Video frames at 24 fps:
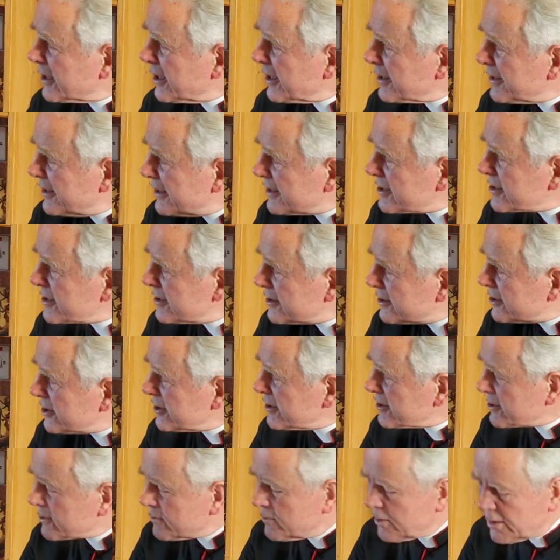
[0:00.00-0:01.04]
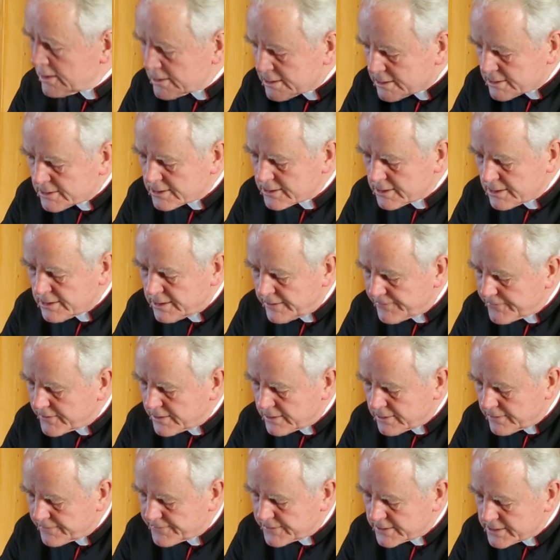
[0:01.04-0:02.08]
Unless the church was
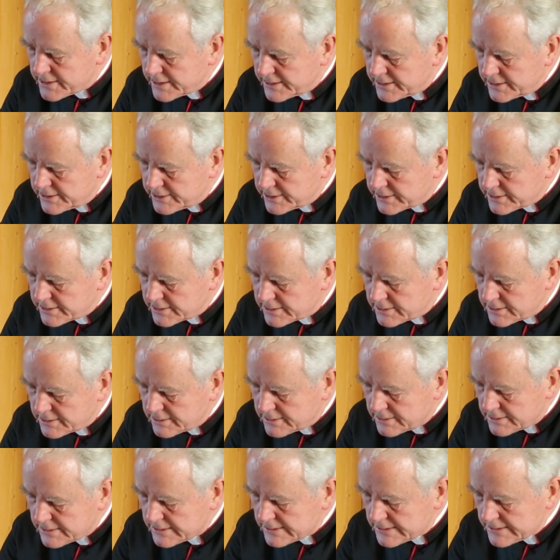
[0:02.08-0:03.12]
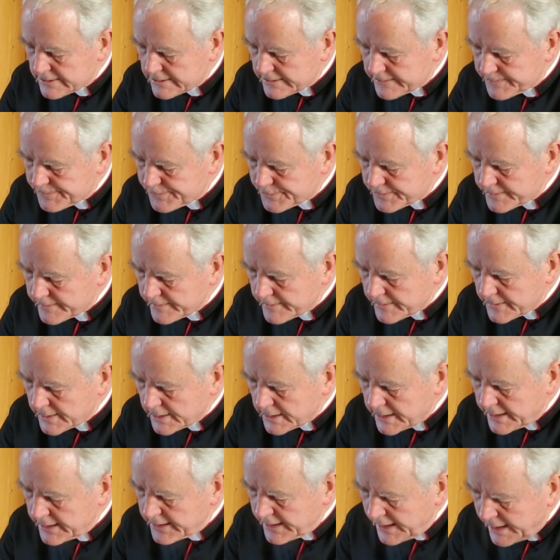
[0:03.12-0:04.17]
lifted off its hinges?
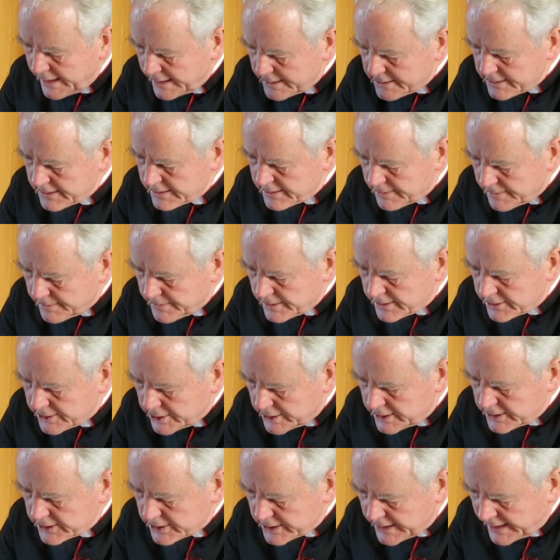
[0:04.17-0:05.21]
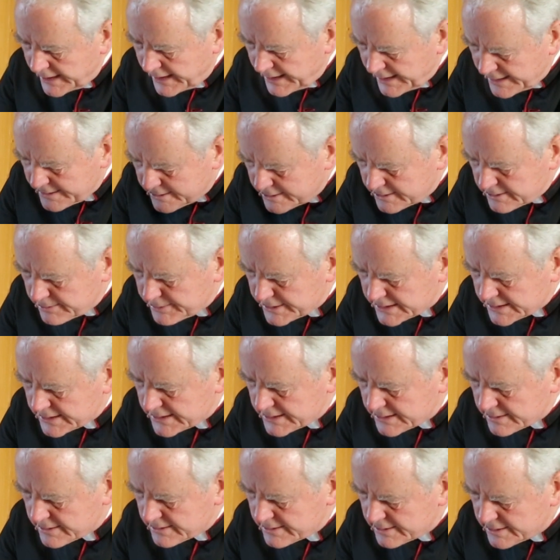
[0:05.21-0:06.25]
The church had to
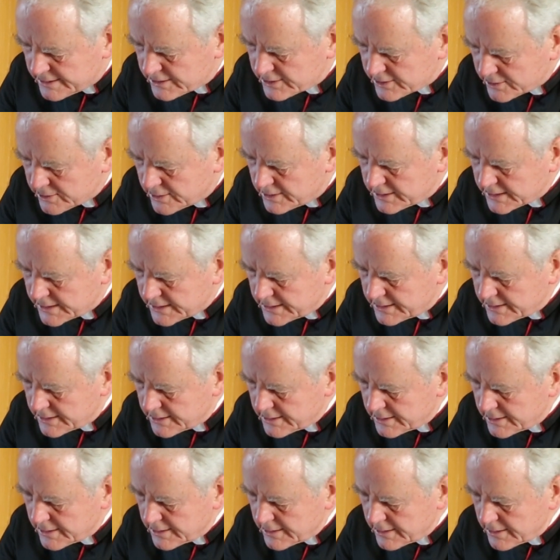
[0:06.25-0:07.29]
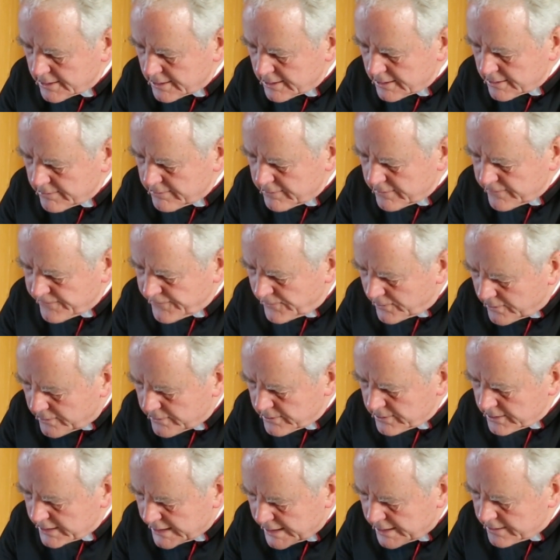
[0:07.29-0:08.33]
be destroyed for
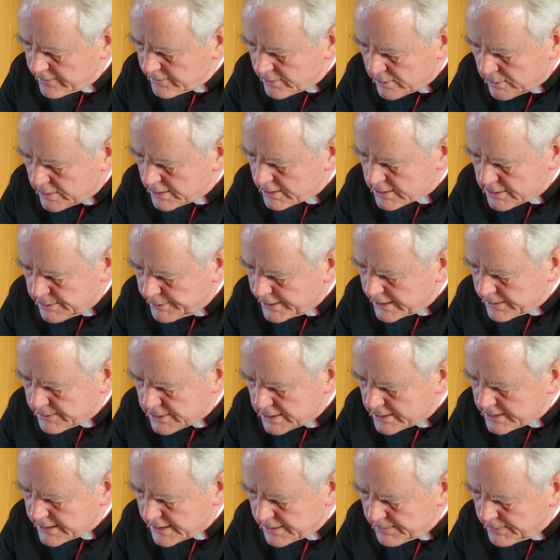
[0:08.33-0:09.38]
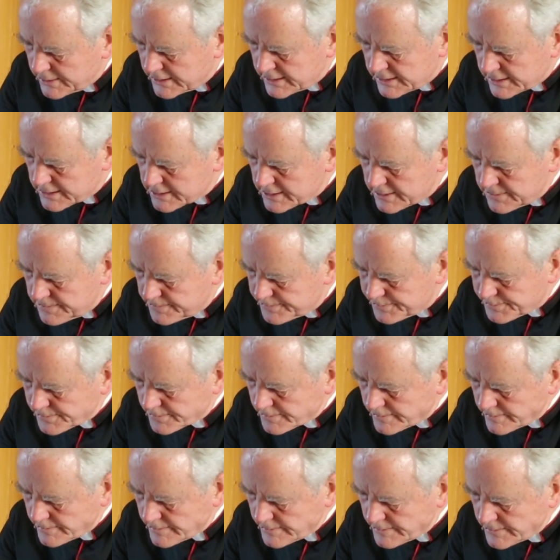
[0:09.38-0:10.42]
the end of the world to be able to take place.
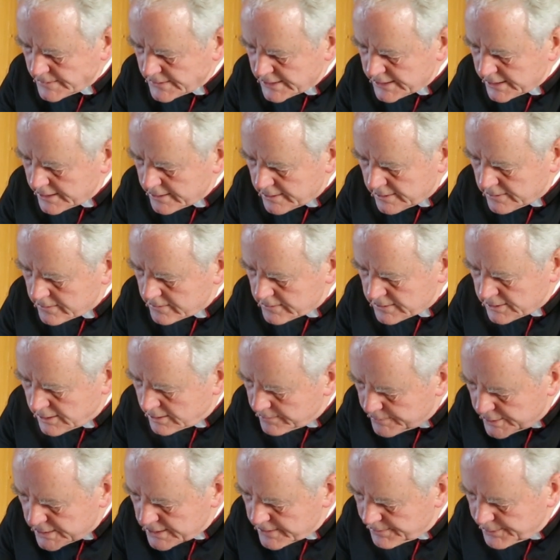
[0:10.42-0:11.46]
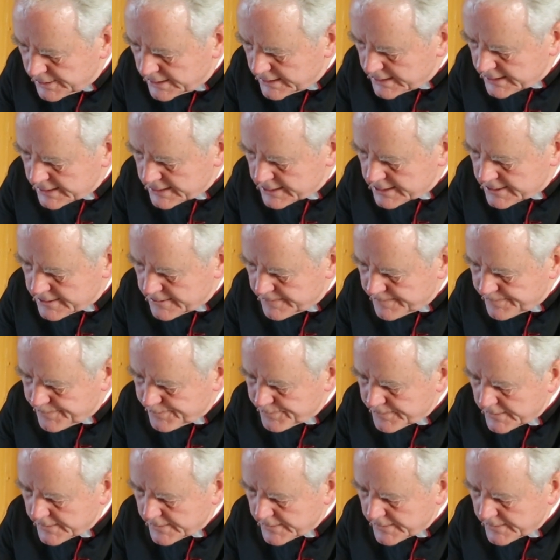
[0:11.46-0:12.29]
So don't be surprised.